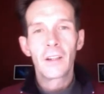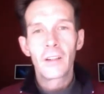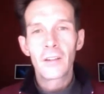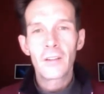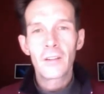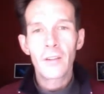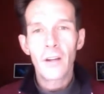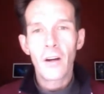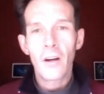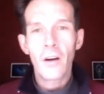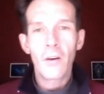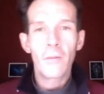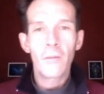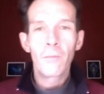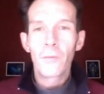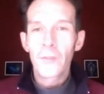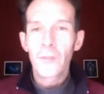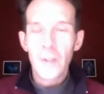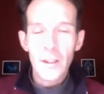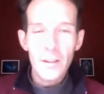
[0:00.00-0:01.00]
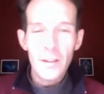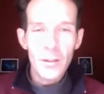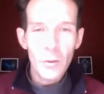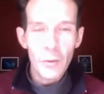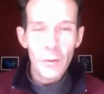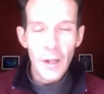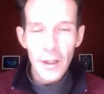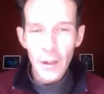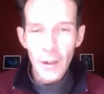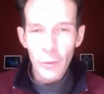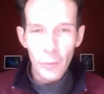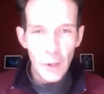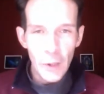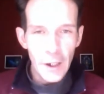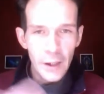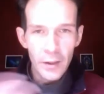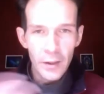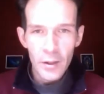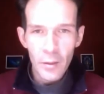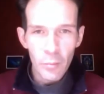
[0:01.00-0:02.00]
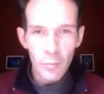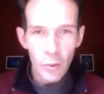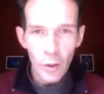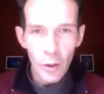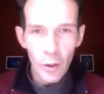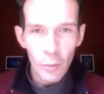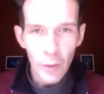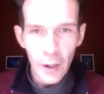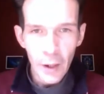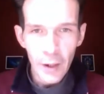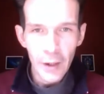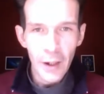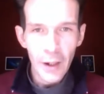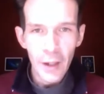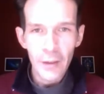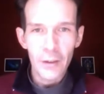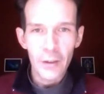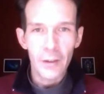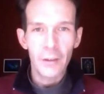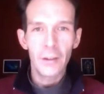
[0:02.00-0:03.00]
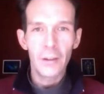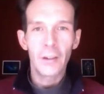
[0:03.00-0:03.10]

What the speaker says: So this is a way that we can support one another,